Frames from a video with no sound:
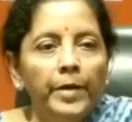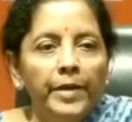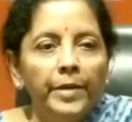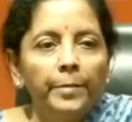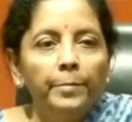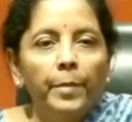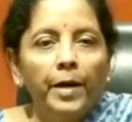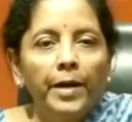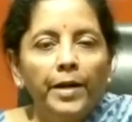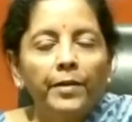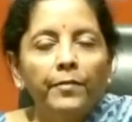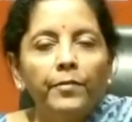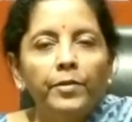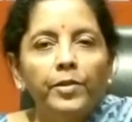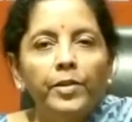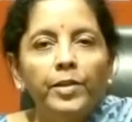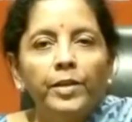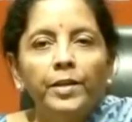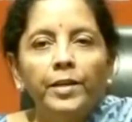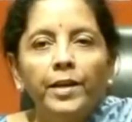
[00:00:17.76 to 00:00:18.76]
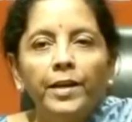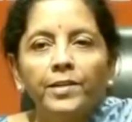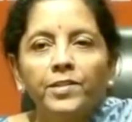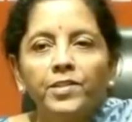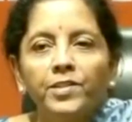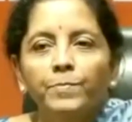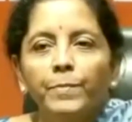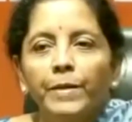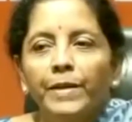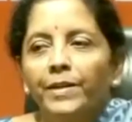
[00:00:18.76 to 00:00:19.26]
Behen Mayawati
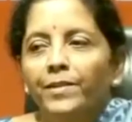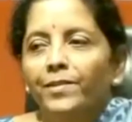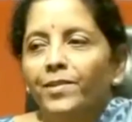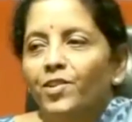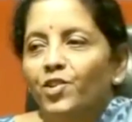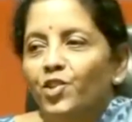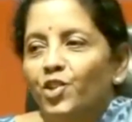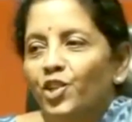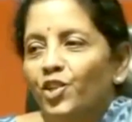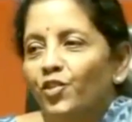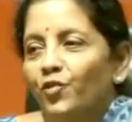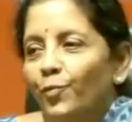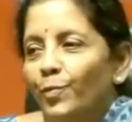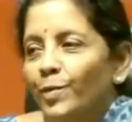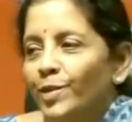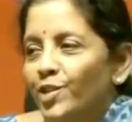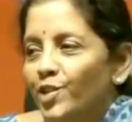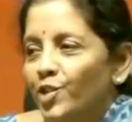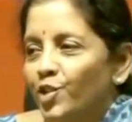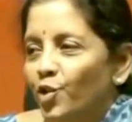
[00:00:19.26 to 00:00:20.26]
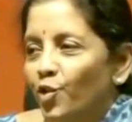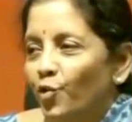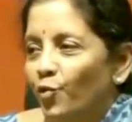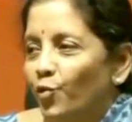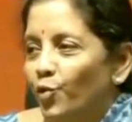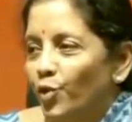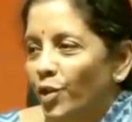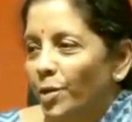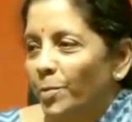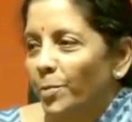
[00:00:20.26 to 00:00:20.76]
has been the Chief Minister of
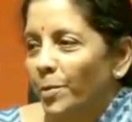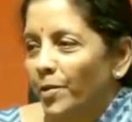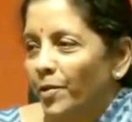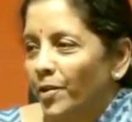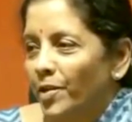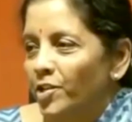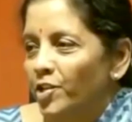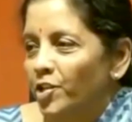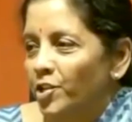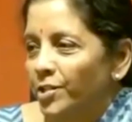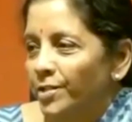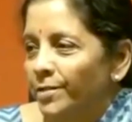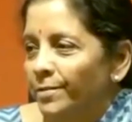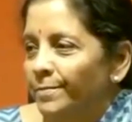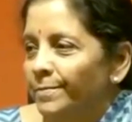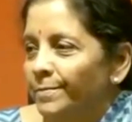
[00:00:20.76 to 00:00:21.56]
Uttar Pradesh.